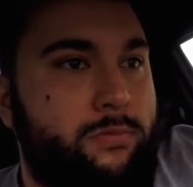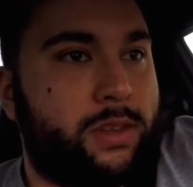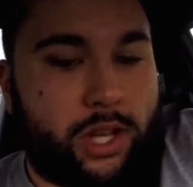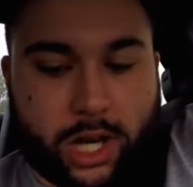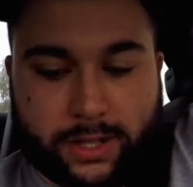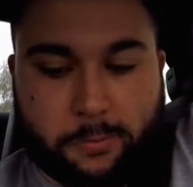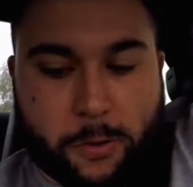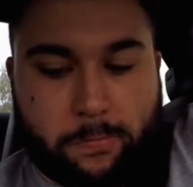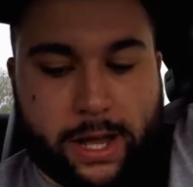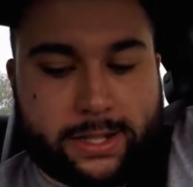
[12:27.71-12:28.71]
You're gonna have
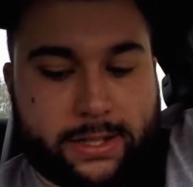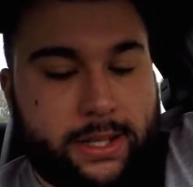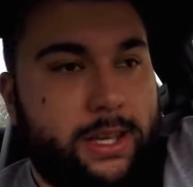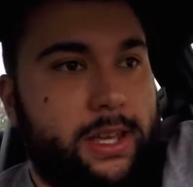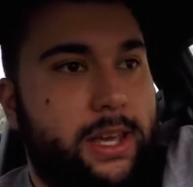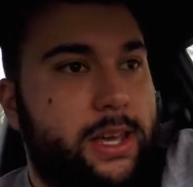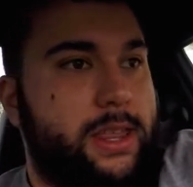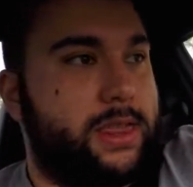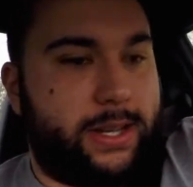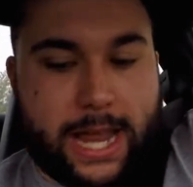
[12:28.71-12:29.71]
Sport Plus,
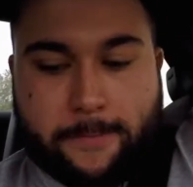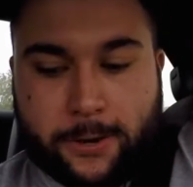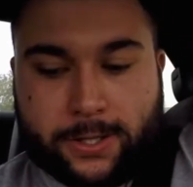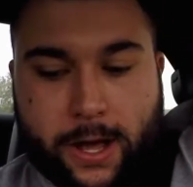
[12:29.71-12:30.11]
dampers